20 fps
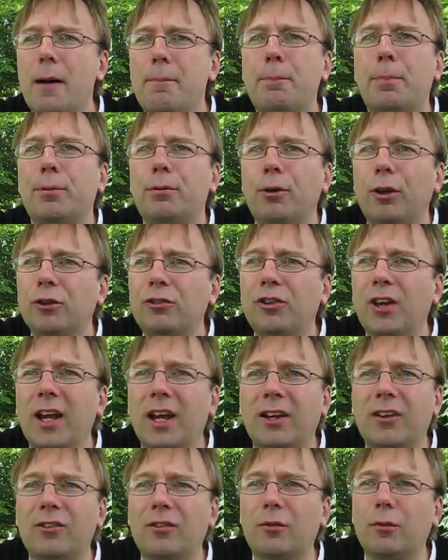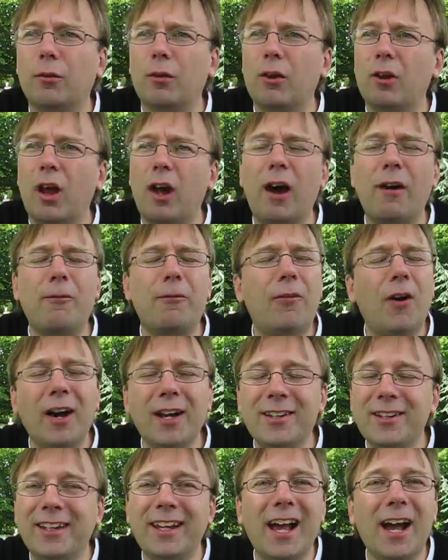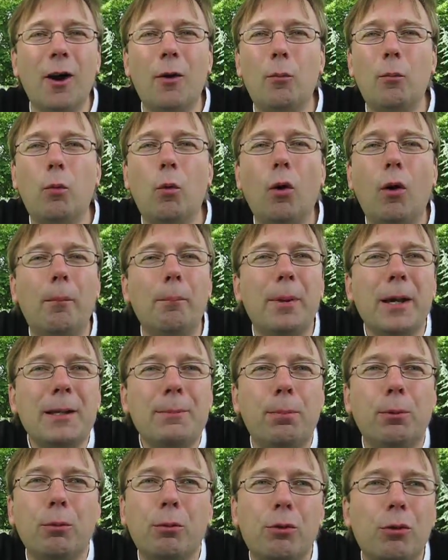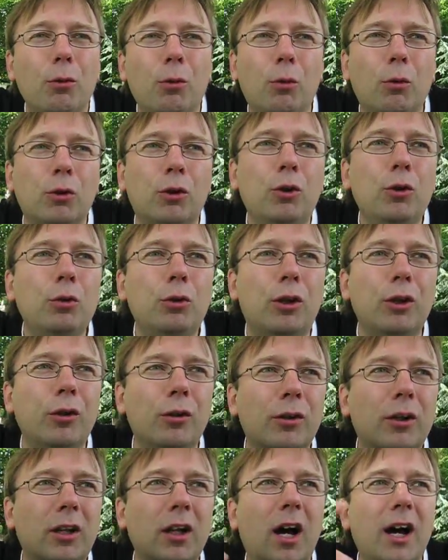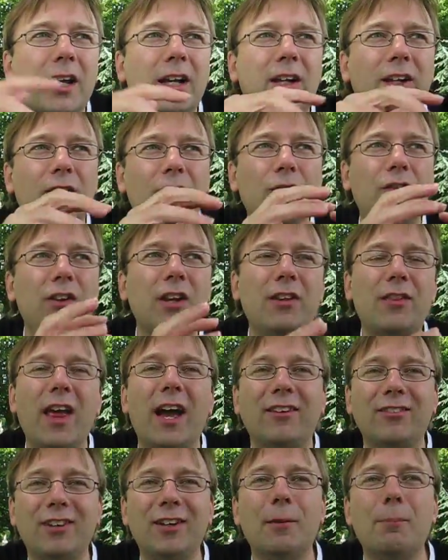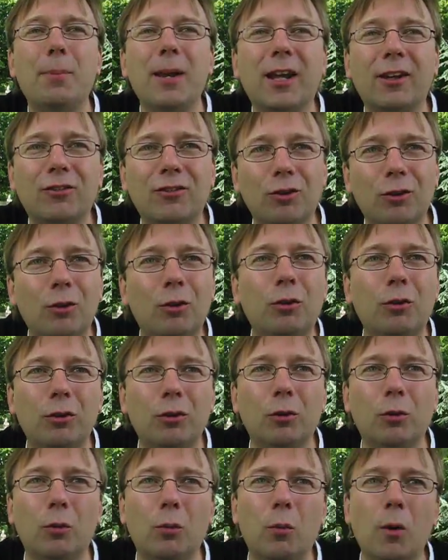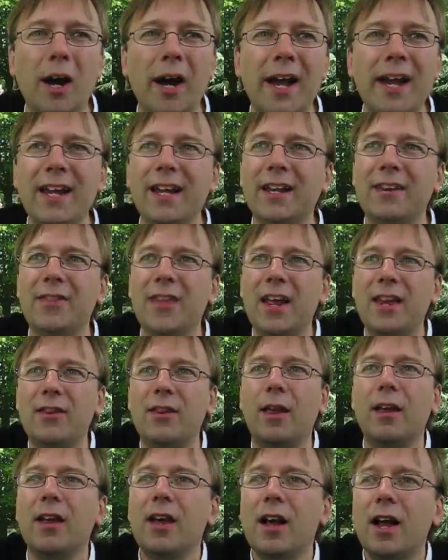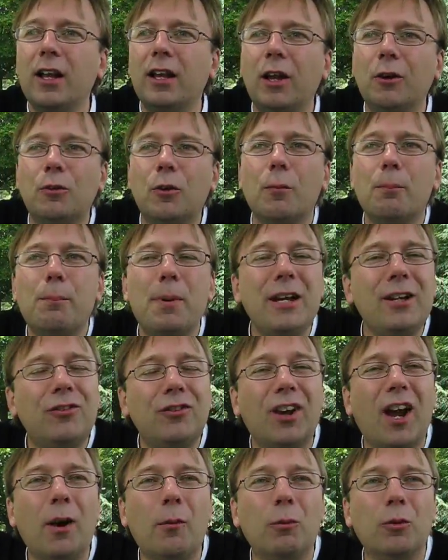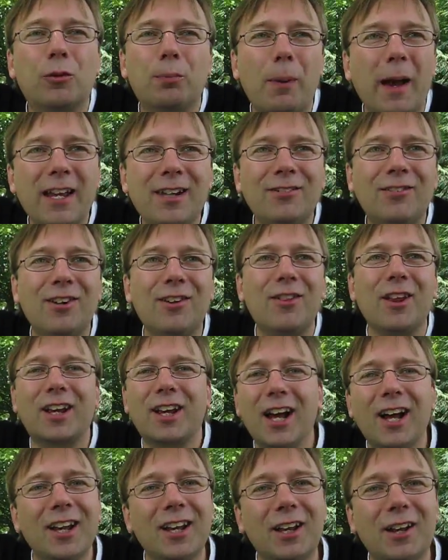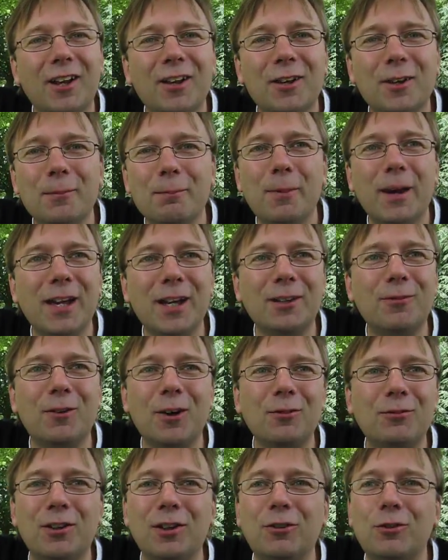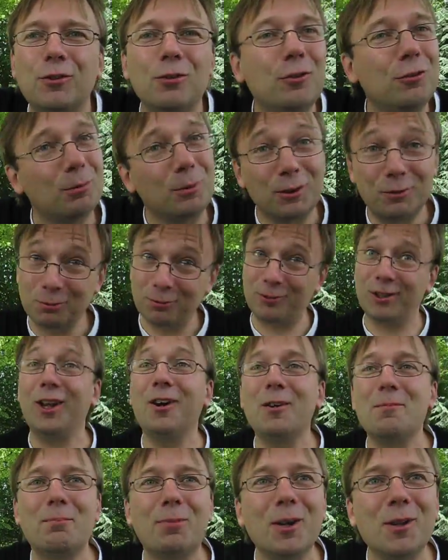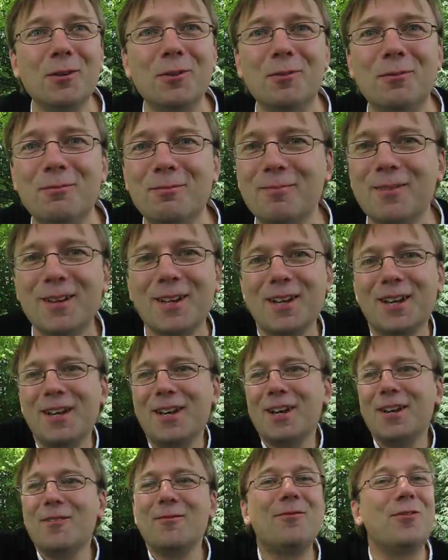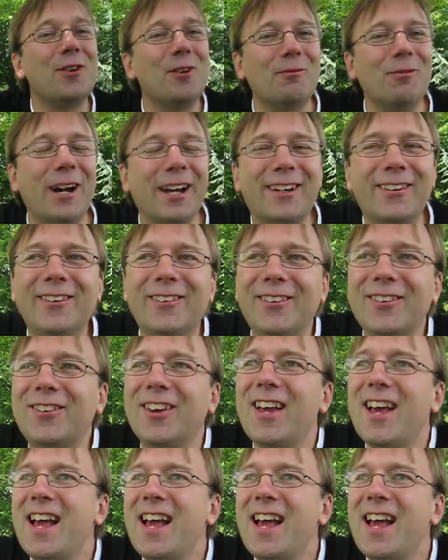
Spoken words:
project finding out what people thought good looked like and did that in a pictorial way. And then the local beach hut was painted the colour Herne Bay had voted good, which was light blue, for the record.